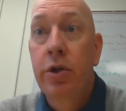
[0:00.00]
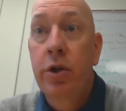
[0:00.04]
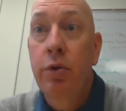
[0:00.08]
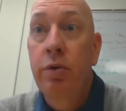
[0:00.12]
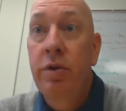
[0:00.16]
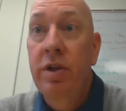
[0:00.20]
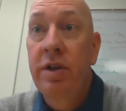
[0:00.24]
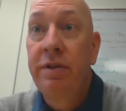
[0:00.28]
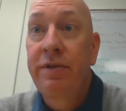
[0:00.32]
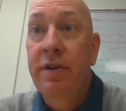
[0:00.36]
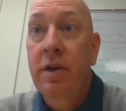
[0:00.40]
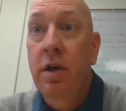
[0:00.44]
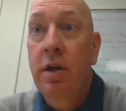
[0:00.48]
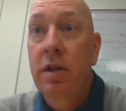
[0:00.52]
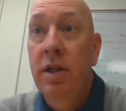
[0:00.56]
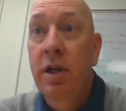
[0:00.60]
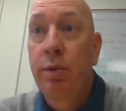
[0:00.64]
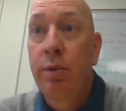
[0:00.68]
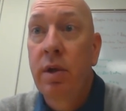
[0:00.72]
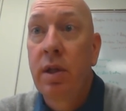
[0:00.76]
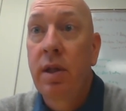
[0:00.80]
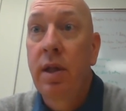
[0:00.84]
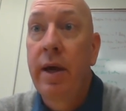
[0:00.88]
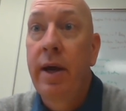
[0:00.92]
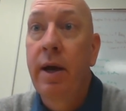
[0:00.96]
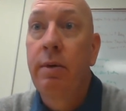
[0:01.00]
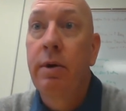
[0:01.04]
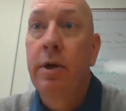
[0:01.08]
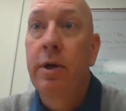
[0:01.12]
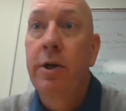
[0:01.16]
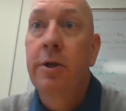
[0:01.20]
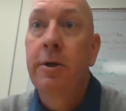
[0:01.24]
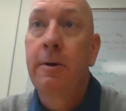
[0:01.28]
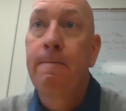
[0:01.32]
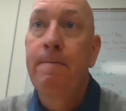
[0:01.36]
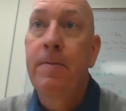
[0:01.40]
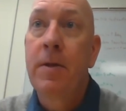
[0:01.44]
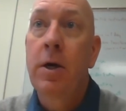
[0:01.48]
So difficulty with
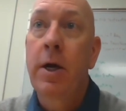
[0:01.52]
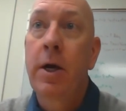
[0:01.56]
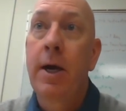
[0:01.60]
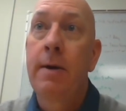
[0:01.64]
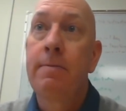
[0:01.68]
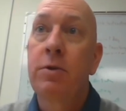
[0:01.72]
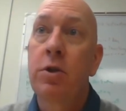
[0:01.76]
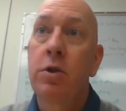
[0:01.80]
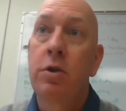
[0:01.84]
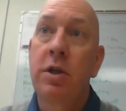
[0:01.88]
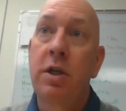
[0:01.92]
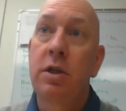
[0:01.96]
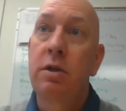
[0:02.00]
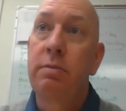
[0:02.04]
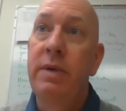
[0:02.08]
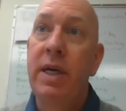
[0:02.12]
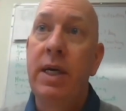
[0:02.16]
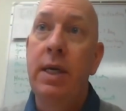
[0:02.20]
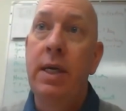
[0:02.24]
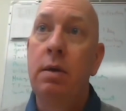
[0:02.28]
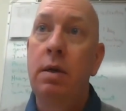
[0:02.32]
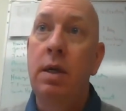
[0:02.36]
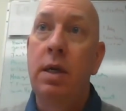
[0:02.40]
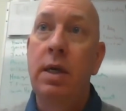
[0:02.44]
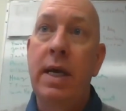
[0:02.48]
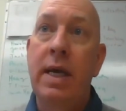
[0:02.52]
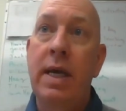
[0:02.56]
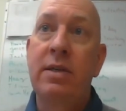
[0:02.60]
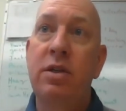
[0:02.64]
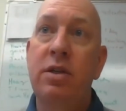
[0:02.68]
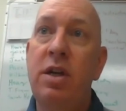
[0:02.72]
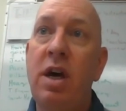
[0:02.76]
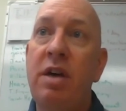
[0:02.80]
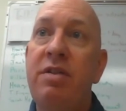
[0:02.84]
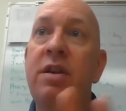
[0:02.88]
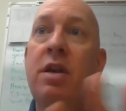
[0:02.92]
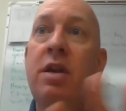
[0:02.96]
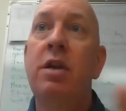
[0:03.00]
language. Okay, so it has
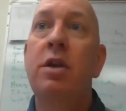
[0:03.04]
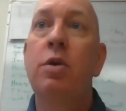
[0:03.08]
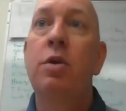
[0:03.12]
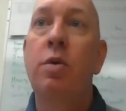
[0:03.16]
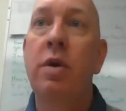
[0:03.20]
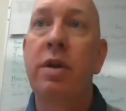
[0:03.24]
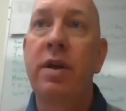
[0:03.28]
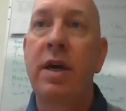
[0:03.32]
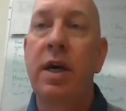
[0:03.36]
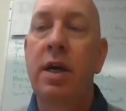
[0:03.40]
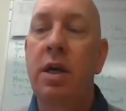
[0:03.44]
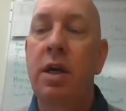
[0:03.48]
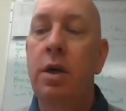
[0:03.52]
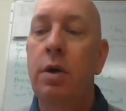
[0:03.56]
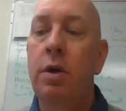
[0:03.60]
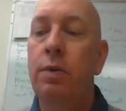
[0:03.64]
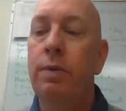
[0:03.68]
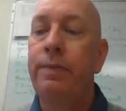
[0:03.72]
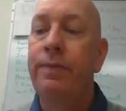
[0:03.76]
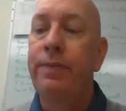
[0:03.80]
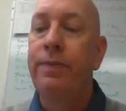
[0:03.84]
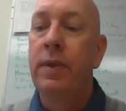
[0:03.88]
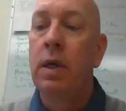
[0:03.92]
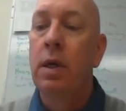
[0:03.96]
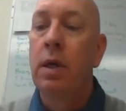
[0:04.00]
nothing to do with IQ.